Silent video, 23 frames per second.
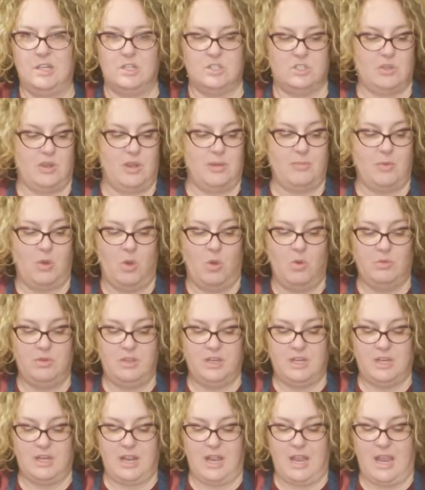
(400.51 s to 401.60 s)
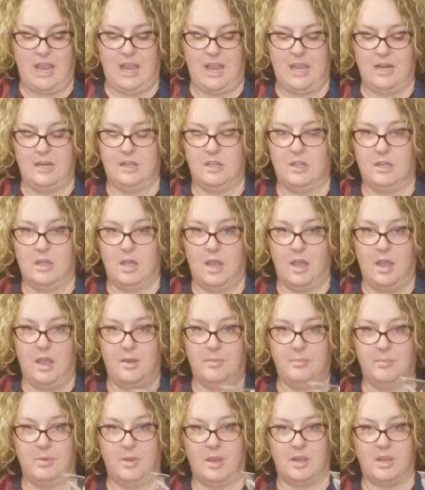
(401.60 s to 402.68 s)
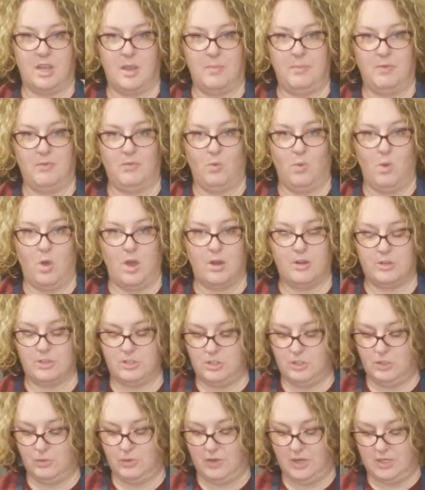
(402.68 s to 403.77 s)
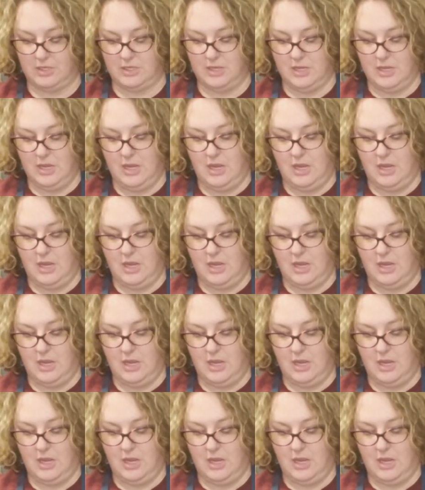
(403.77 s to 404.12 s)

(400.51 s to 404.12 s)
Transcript: So I'm only going to add a cup of water to it